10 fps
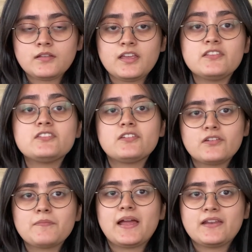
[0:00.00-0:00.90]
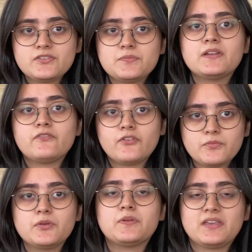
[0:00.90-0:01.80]
Engineering management from
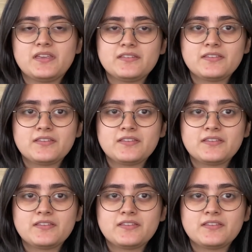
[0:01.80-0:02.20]
UK, yes.